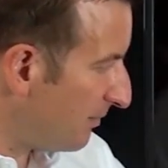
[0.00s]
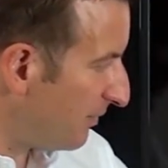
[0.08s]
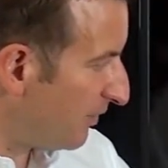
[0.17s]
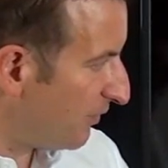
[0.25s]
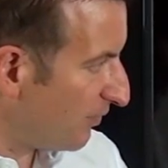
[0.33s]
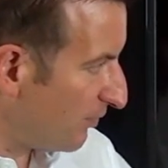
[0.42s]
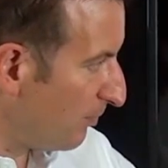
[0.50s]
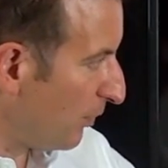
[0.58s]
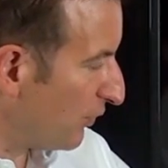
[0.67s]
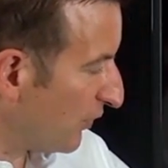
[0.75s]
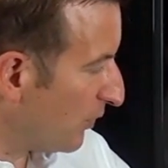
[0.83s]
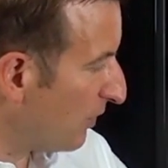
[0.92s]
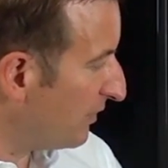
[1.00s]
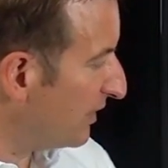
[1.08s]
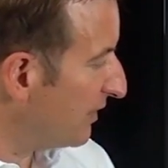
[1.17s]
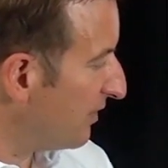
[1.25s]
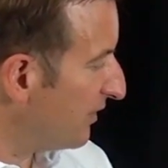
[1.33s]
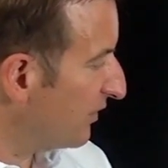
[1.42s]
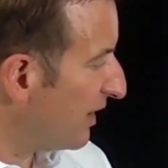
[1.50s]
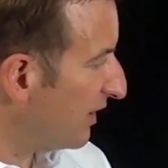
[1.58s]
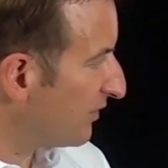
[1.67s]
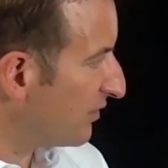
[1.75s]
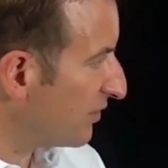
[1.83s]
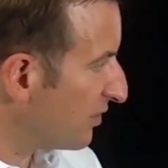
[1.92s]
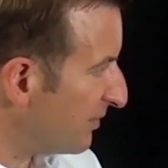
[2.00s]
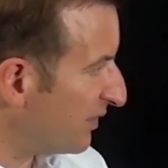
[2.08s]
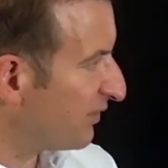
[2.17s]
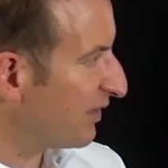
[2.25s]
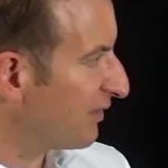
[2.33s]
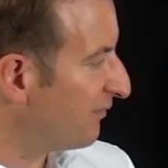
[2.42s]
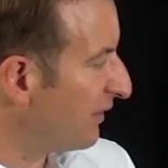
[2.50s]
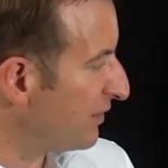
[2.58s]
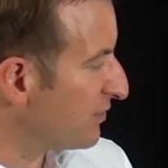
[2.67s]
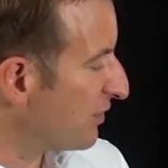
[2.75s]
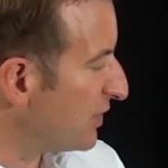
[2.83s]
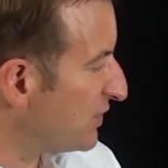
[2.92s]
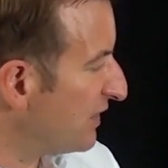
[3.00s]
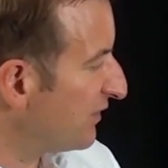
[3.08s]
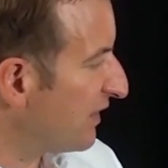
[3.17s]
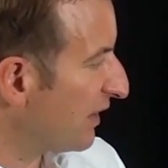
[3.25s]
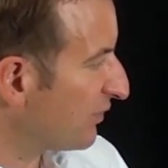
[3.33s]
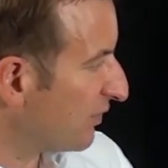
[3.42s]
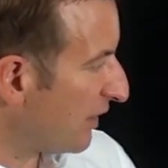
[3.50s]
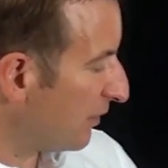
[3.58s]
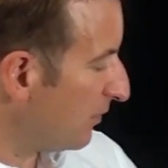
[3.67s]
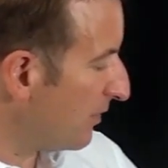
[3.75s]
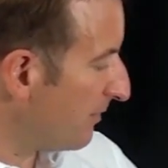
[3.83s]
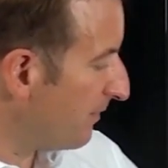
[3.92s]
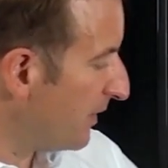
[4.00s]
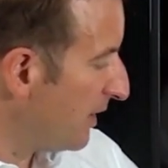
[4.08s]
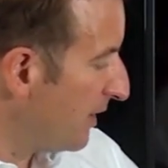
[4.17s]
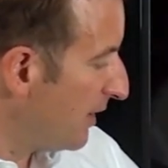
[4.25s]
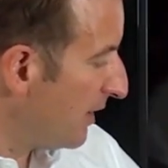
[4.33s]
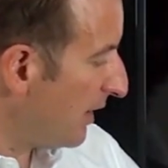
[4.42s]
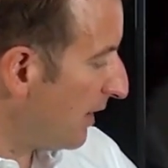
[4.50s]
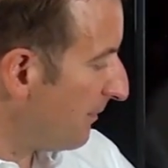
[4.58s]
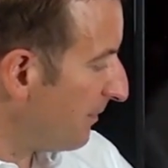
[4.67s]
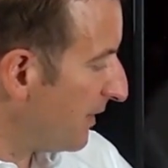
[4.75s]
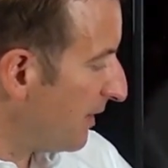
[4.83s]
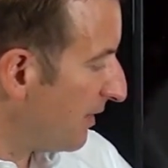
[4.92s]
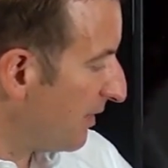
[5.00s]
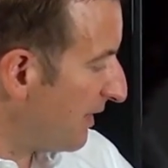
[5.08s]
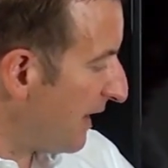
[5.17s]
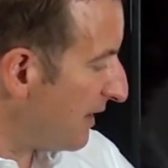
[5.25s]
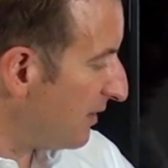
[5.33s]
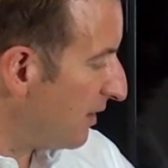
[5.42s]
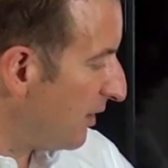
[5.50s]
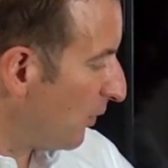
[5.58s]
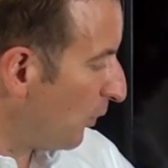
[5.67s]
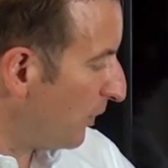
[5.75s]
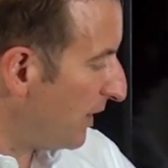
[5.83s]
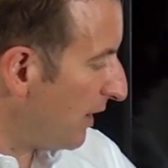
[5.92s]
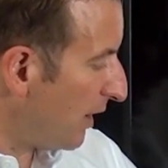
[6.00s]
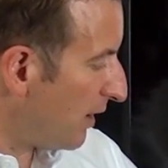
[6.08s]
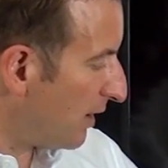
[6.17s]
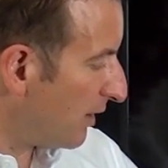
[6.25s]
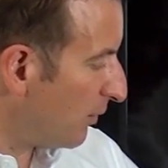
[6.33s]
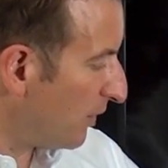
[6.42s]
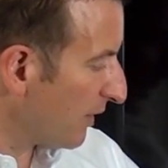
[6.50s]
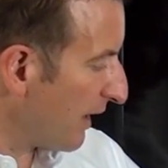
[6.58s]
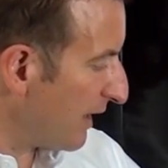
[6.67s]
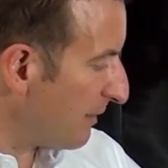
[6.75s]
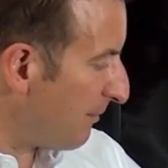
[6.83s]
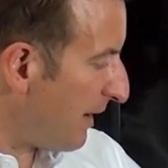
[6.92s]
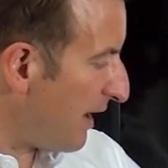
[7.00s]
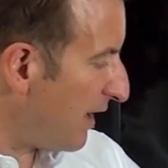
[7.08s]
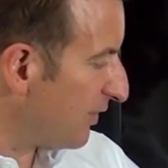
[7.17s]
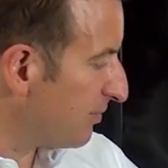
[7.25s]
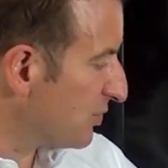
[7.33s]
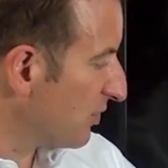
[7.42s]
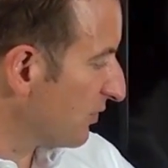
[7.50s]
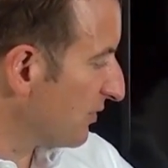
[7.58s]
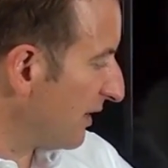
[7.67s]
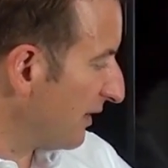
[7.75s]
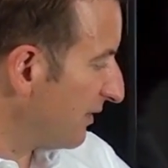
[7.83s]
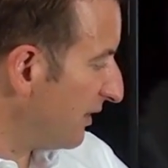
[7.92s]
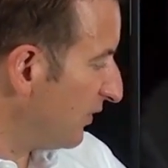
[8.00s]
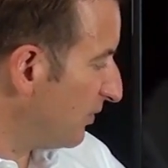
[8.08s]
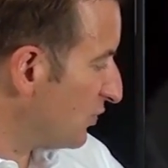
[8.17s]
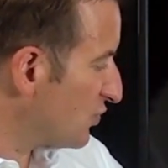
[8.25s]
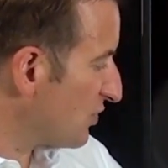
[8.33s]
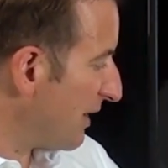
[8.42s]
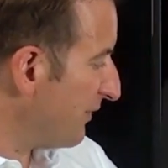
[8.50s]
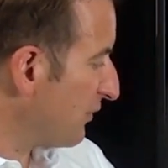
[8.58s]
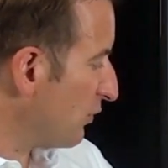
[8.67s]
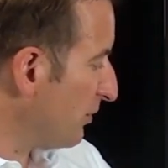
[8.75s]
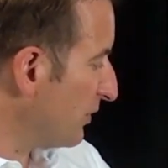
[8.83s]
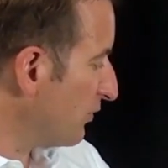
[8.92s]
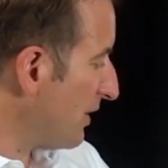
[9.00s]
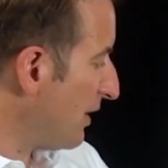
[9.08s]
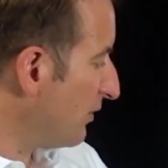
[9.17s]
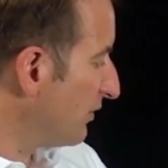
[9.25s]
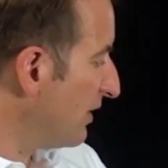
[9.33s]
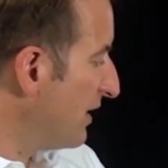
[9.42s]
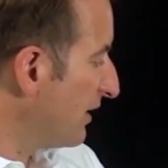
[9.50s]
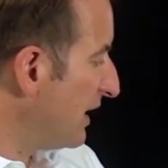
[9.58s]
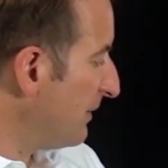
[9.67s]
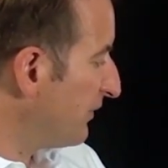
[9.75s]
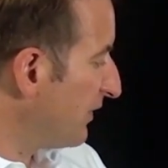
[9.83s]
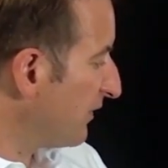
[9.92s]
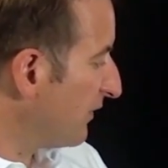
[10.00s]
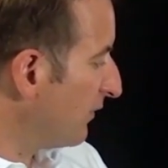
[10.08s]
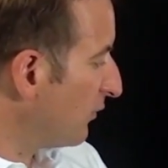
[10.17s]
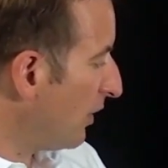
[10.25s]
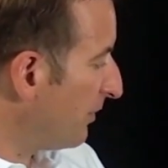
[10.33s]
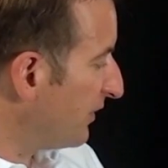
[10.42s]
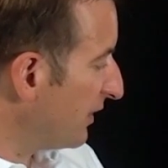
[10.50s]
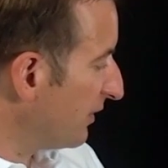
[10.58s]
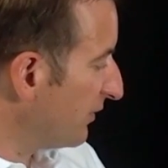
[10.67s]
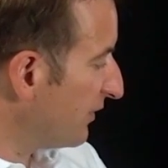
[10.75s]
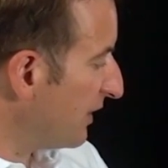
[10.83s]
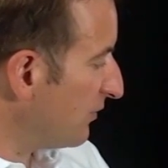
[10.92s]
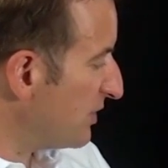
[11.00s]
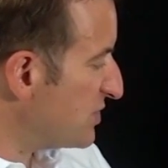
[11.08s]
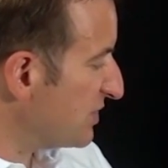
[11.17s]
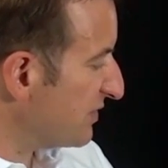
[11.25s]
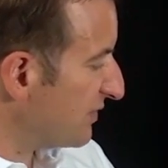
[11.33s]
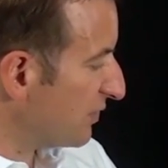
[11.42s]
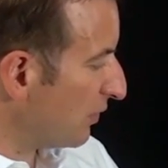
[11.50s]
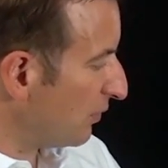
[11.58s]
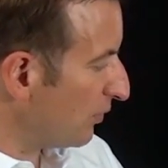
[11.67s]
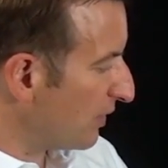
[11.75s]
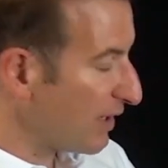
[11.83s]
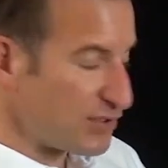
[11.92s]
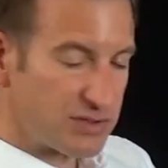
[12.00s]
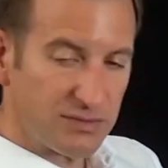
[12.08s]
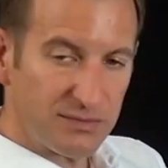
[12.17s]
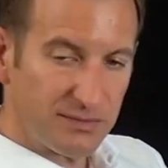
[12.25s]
It's both equivalent in this case. The deterministic value iteration is Dijkstra's algorithm. Then we'll get a path which looks like this, which drives the robot around, keeps obstacles, and reaches this goal location.